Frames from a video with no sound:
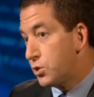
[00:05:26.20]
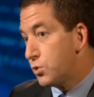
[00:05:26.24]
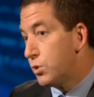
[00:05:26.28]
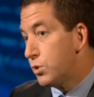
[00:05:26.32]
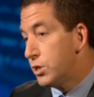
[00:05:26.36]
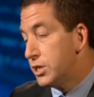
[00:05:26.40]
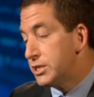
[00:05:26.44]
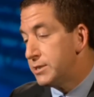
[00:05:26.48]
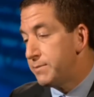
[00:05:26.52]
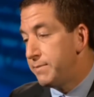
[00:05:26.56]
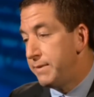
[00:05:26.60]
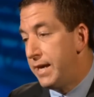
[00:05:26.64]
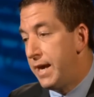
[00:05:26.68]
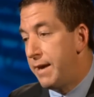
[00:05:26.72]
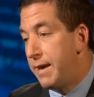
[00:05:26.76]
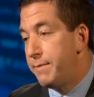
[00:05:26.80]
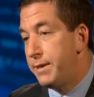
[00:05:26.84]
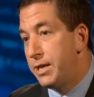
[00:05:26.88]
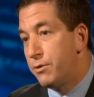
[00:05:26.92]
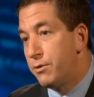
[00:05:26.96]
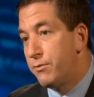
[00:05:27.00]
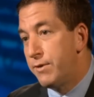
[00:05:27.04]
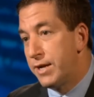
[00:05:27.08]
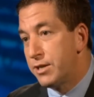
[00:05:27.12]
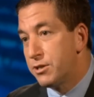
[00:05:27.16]
towards me. I
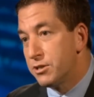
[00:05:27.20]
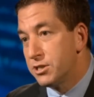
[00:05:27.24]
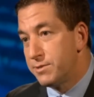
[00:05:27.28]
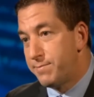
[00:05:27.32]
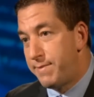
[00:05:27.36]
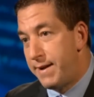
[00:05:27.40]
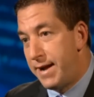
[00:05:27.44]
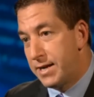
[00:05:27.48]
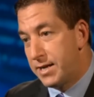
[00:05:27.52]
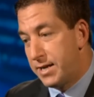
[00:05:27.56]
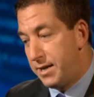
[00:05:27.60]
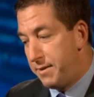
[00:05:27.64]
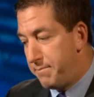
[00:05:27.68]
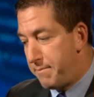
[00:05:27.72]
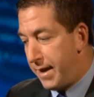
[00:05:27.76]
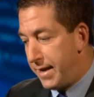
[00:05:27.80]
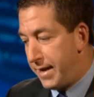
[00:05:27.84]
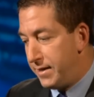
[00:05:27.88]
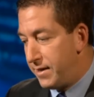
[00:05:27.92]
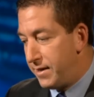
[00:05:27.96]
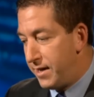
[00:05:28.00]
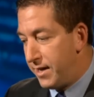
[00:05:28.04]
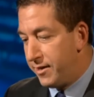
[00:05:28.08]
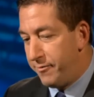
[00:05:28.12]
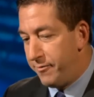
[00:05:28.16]
mean, in retrospect, it
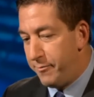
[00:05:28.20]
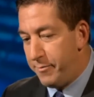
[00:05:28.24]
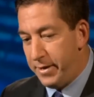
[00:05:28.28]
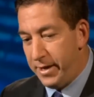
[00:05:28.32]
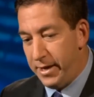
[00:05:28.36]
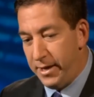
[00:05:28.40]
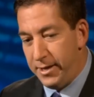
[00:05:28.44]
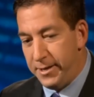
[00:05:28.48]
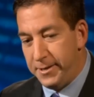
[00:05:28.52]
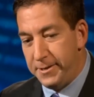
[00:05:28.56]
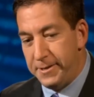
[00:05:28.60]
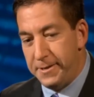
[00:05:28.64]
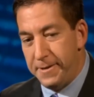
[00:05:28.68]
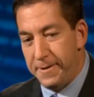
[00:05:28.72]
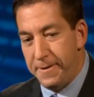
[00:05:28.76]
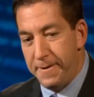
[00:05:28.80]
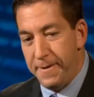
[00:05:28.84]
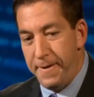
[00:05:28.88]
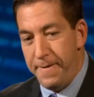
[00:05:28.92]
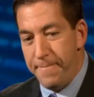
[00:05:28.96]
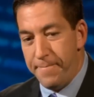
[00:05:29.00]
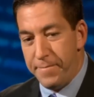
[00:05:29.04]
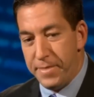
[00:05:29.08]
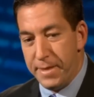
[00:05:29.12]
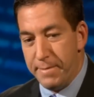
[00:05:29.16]
might not have been
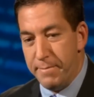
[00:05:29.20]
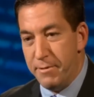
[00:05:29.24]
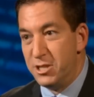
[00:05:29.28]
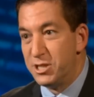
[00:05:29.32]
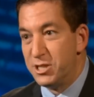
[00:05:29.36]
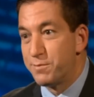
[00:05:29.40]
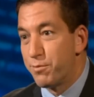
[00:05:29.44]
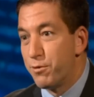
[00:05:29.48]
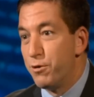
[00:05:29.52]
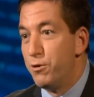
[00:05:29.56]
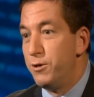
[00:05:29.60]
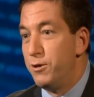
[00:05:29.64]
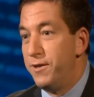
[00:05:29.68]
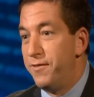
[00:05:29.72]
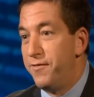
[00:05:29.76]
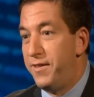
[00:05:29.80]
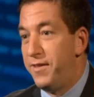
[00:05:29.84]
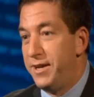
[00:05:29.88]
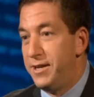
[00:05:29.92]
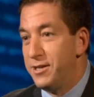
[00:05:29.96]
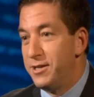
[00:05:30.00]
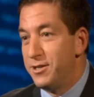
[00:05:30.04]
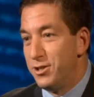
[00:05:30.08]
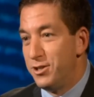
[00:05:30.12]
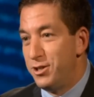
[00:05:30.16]
the most prudent
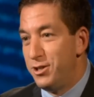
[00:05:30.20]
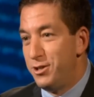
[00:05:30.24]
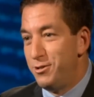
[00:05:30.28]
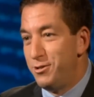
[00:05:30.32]
thing to